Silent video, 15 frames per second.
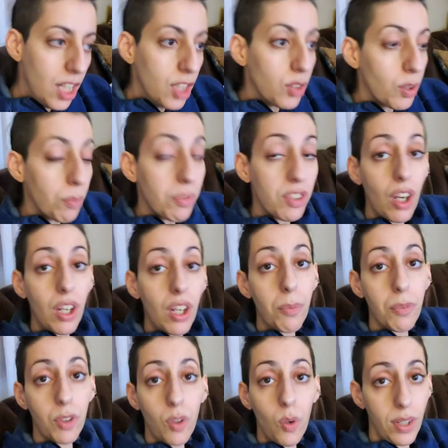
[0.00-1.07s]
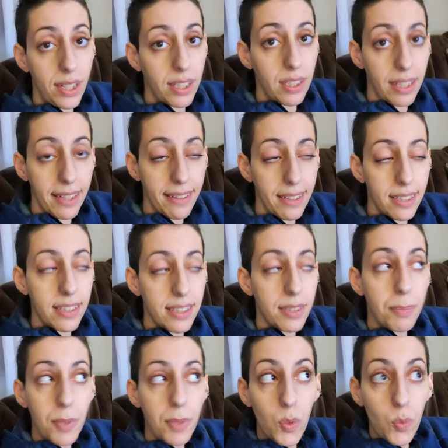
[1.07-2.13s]
I'm sorry I'm recording like this,
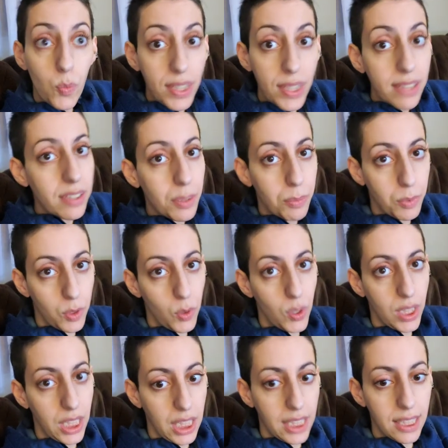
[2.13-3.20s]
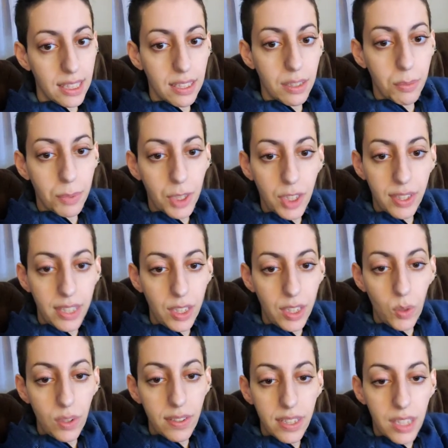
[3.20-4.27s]
but the reason I'm recording like this is because I
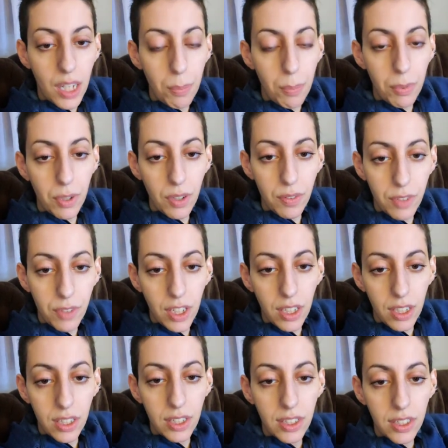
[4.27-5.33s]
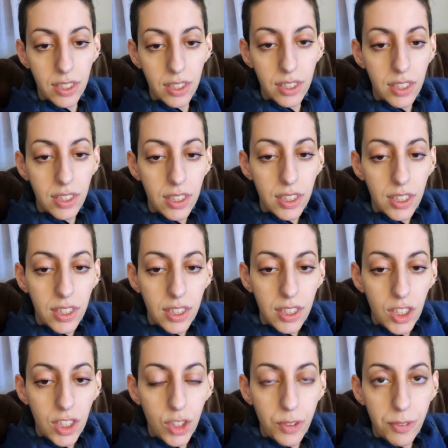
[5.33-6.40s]
noticed a couple of
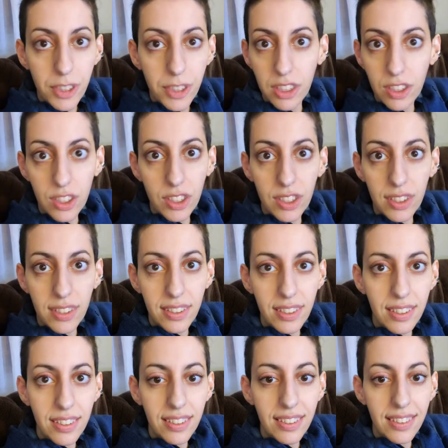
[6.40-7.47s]
new filters.